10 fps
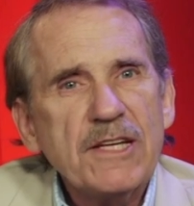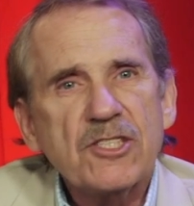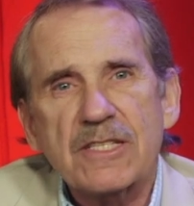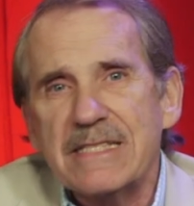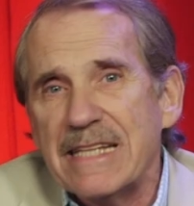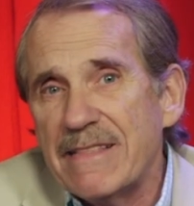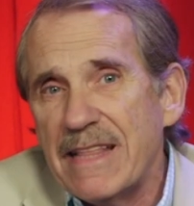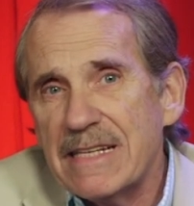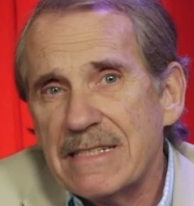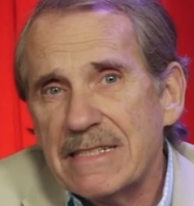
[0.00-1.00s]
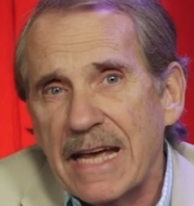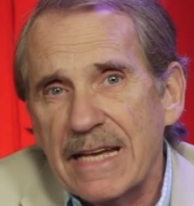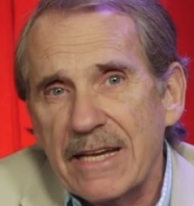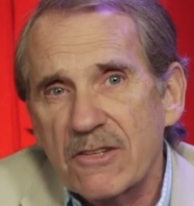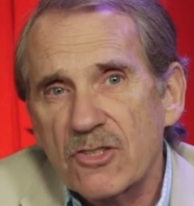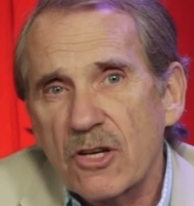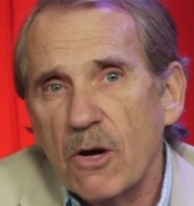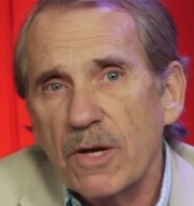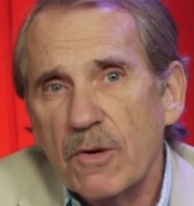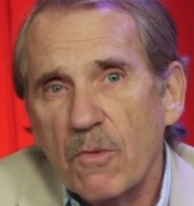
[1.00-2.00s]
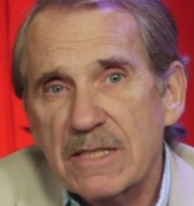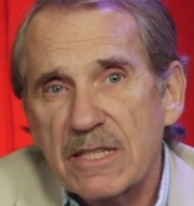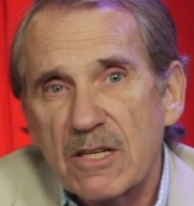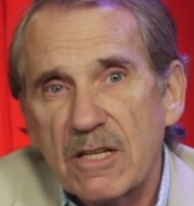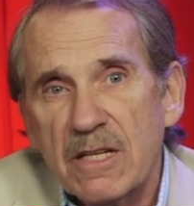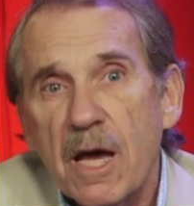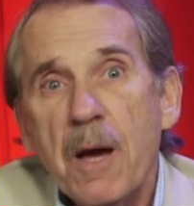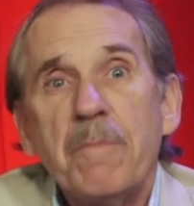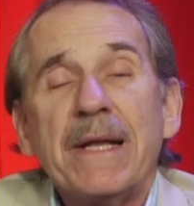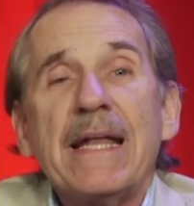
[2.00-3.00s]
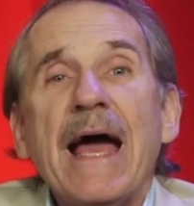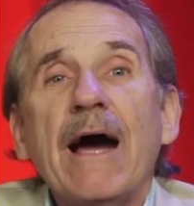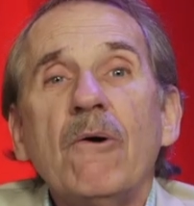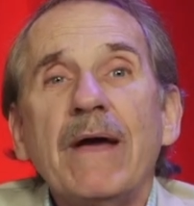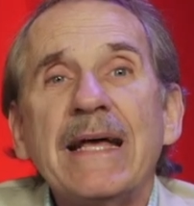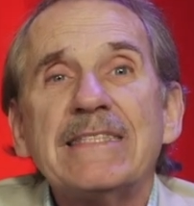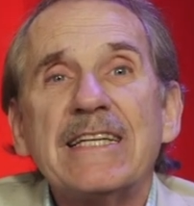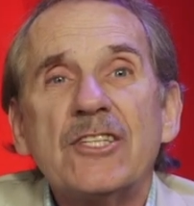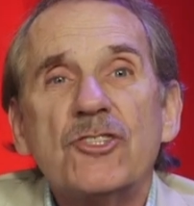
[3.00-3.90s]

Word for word: they just did this 8 years ago and it wasn't good, but now it's an